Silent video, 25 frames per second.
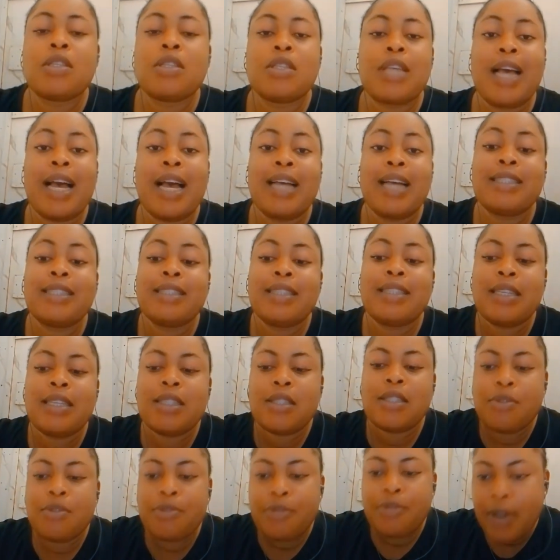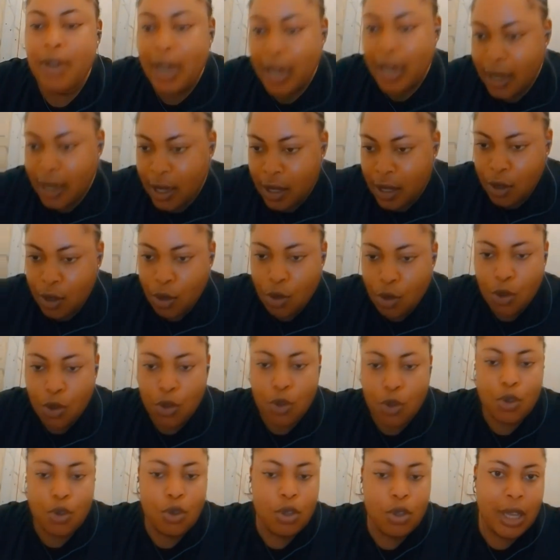identifying
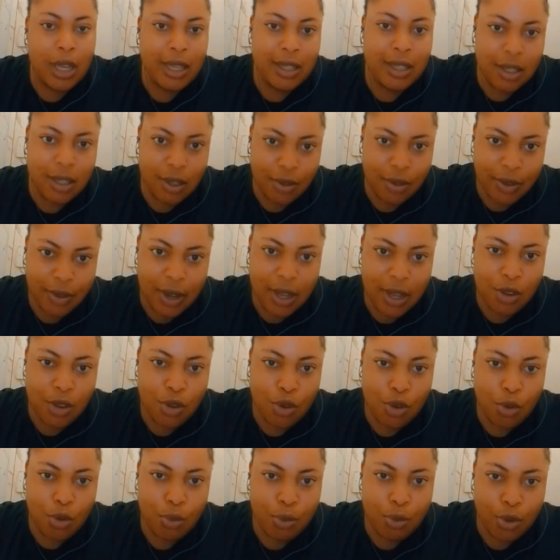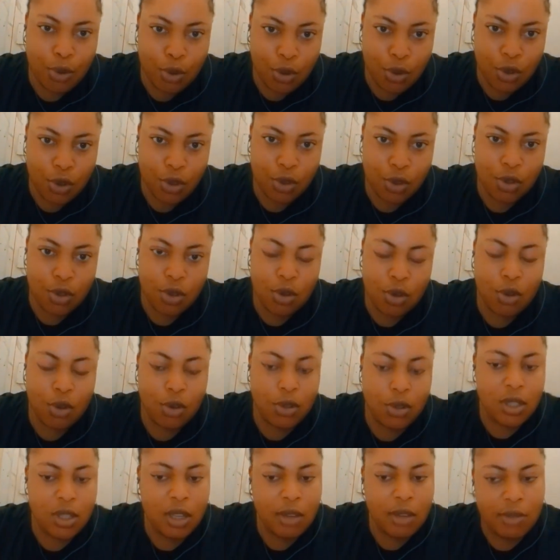your products or
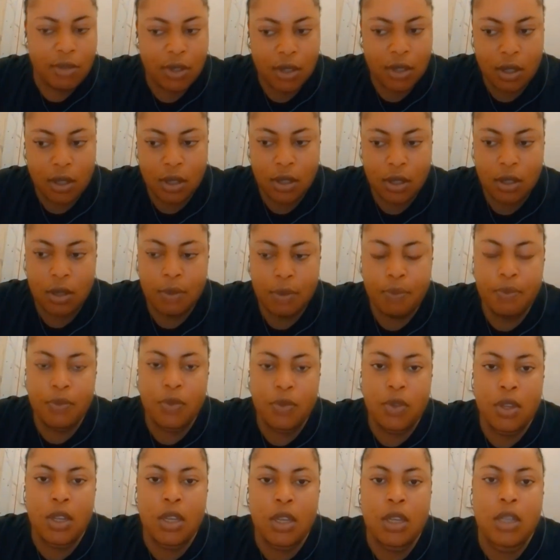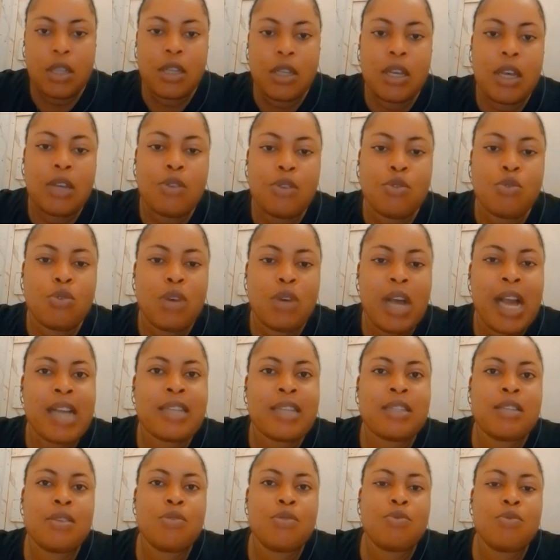services. Here you
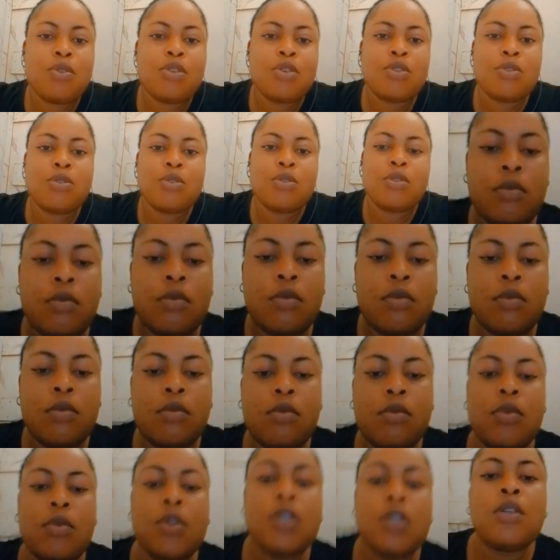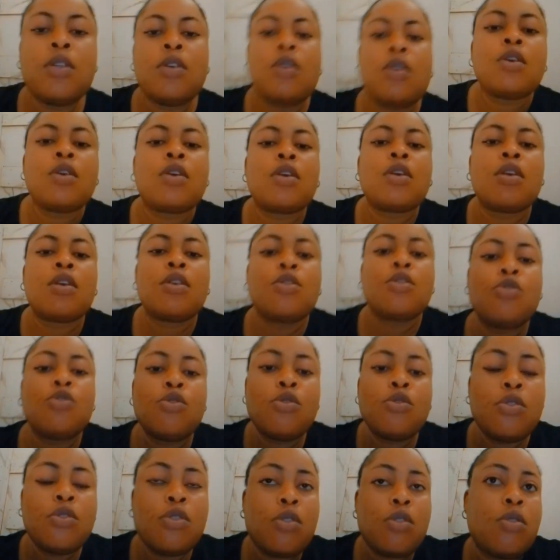ask a question. Okay,
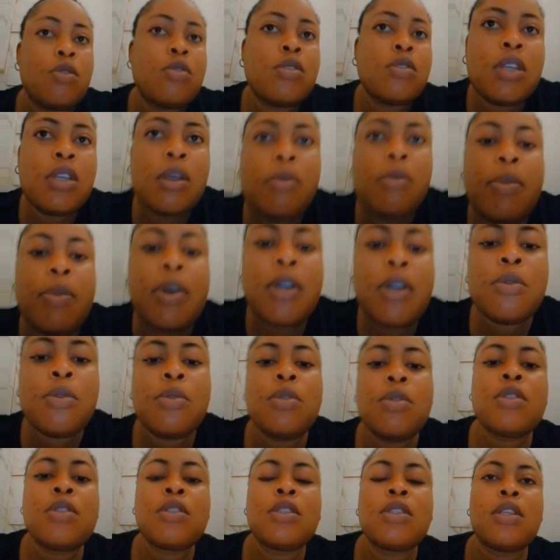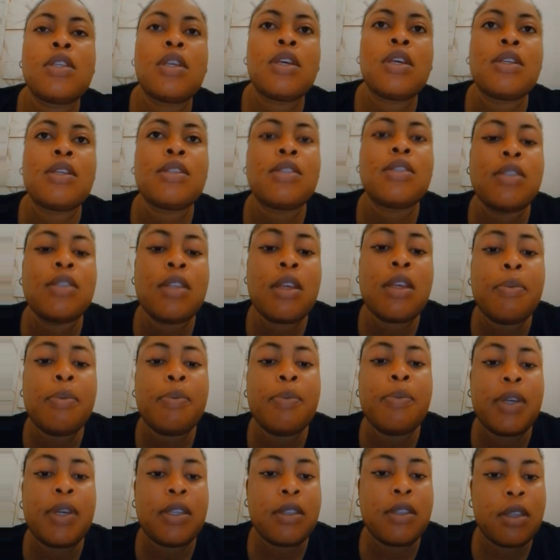you discuss about their step
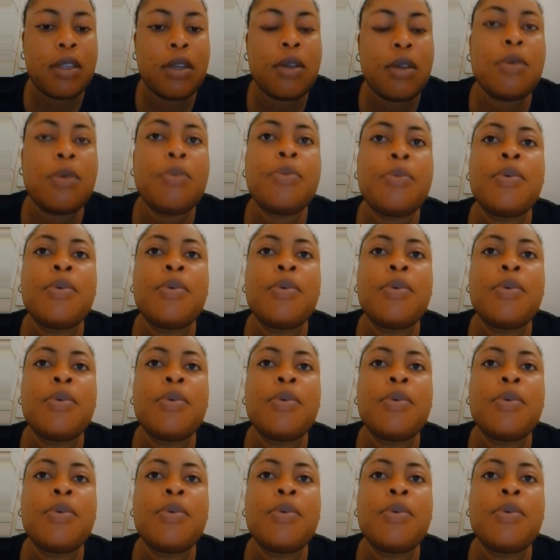by step.